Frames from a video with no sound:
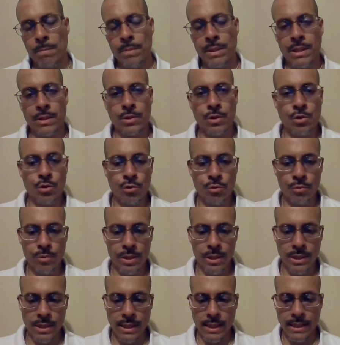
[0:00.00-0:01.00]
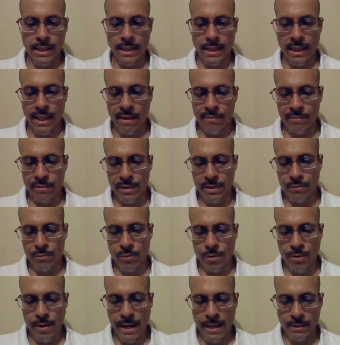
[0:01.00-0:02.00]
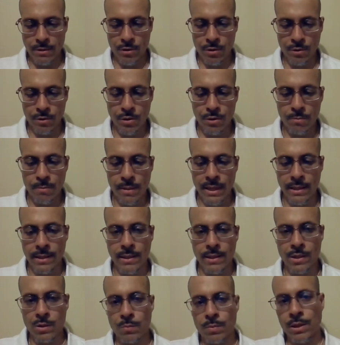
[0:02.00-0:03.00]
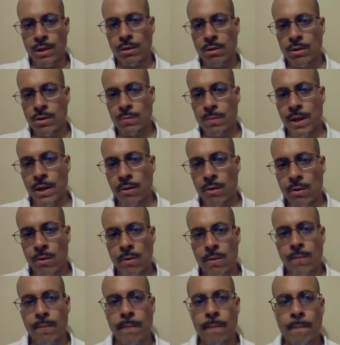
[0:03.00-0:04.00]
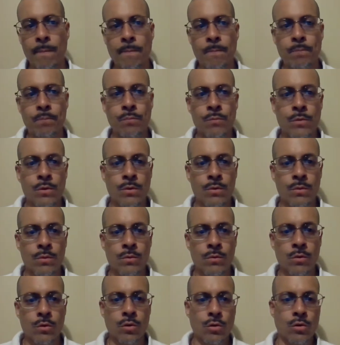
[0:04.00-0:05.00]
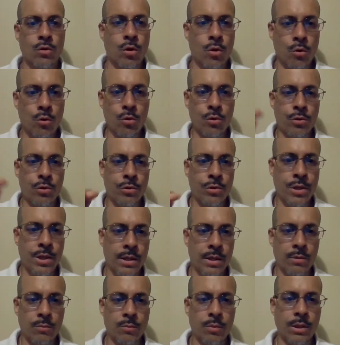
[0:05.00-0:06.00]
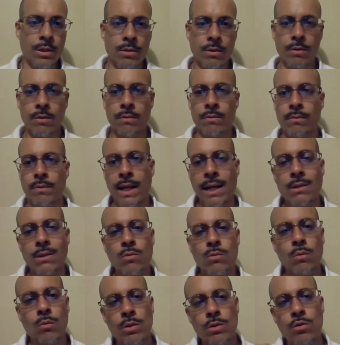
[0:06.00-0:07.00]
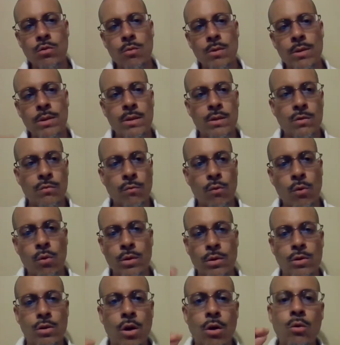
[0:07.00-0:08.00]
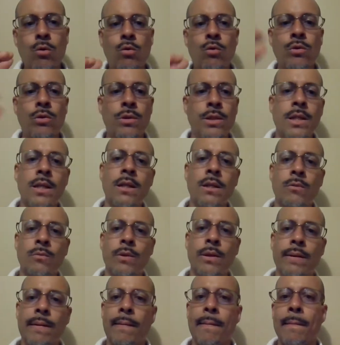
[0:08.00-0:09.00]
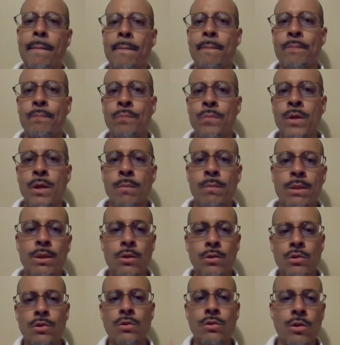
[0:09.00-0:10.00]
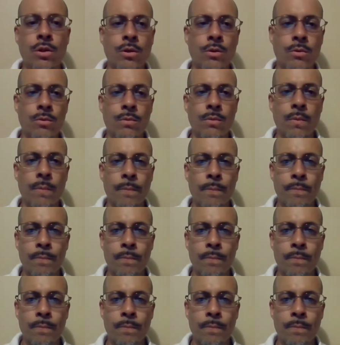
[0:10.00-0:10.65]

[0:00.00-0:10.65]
Because the truth is, at the level that we're at, though, humanity has been lost by all. So know who you're dealing with, though. That's what 120 is for, to know who you're dealing with. But also know